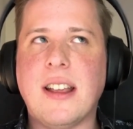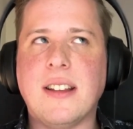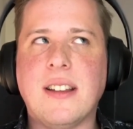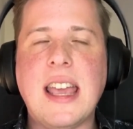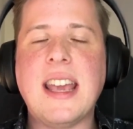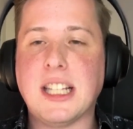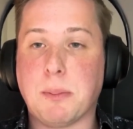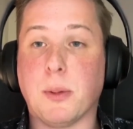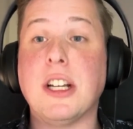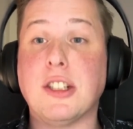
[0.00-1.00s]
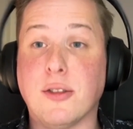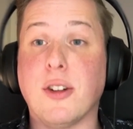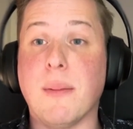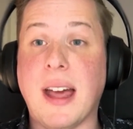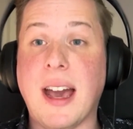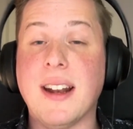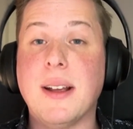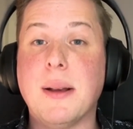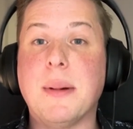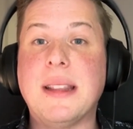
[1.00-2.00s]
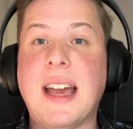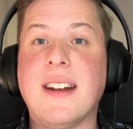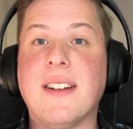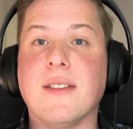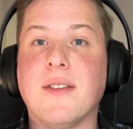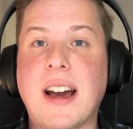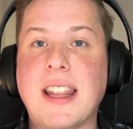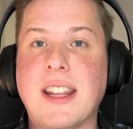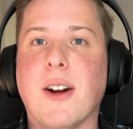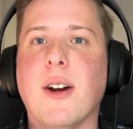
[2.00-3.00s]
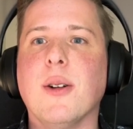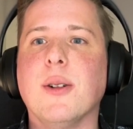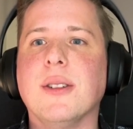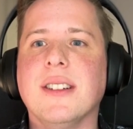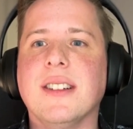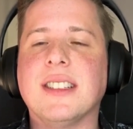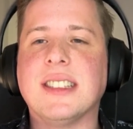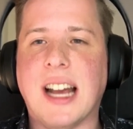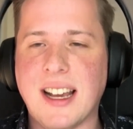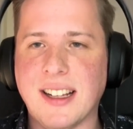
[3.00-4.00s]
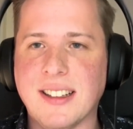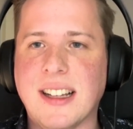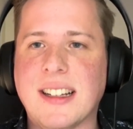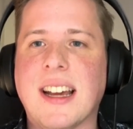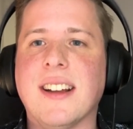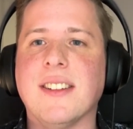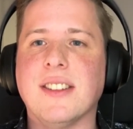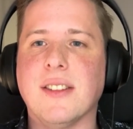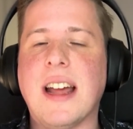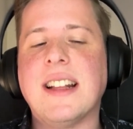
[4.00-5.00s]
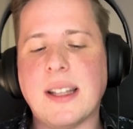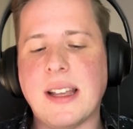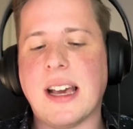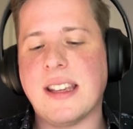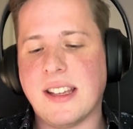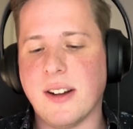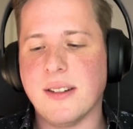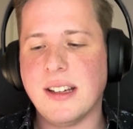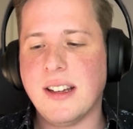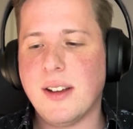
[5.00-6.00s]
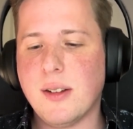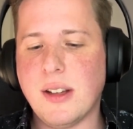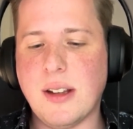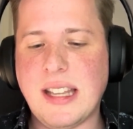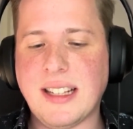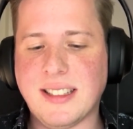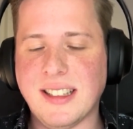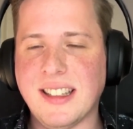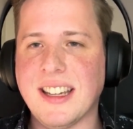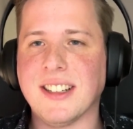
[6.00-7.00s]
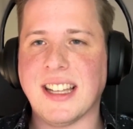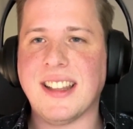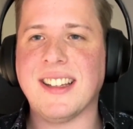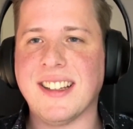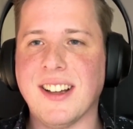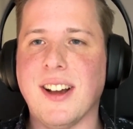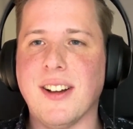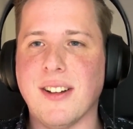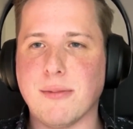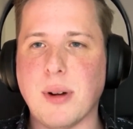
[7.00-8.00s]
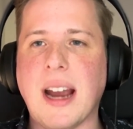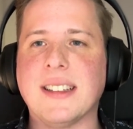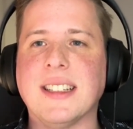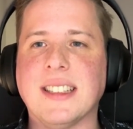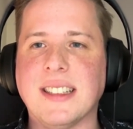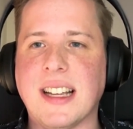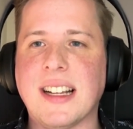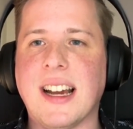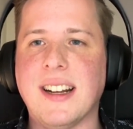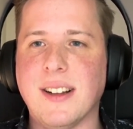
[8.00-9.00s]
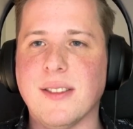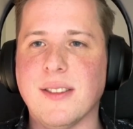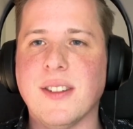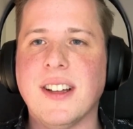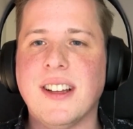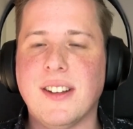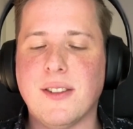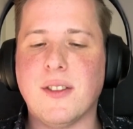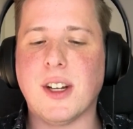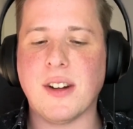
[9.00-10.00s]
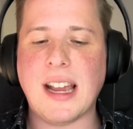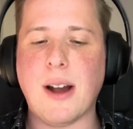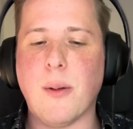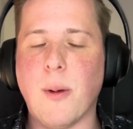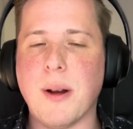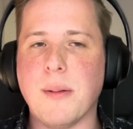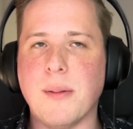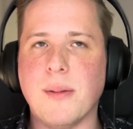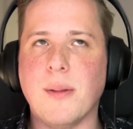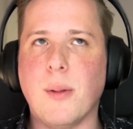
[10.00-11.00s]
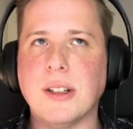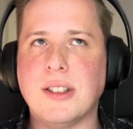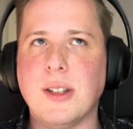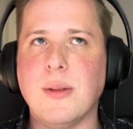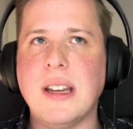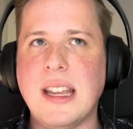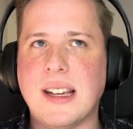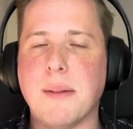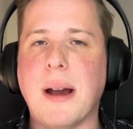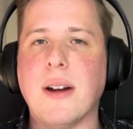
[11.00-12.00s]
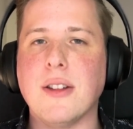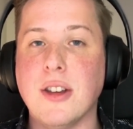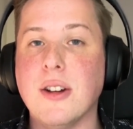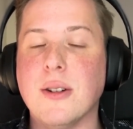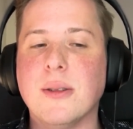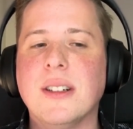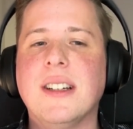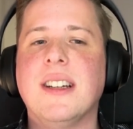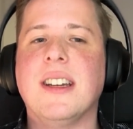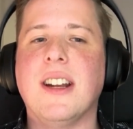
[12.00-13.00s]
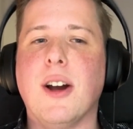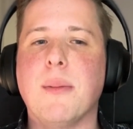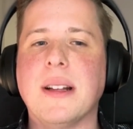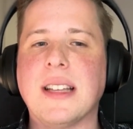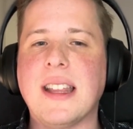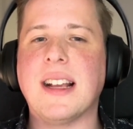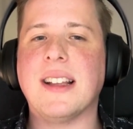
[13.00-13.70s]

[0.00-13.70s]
take inspiration from that, but then find their own style and kind of. And it's something I think it takes years. I think of practice and kind of figuring out what's unique about you. But I think